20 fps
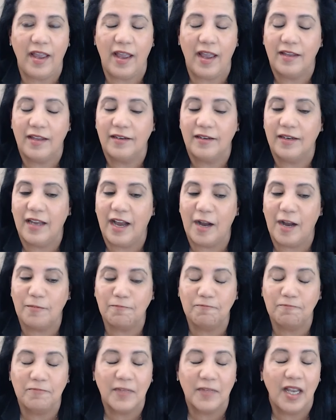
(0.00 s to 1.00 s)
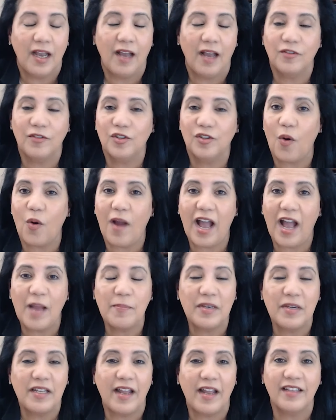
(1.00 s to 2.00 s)
And um, so
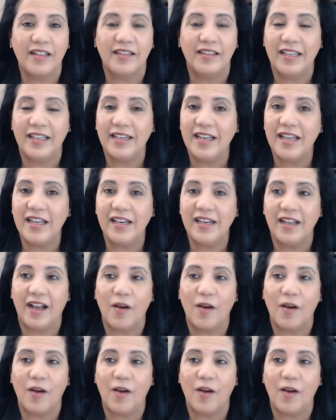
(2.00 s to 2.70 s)
happy that I did it.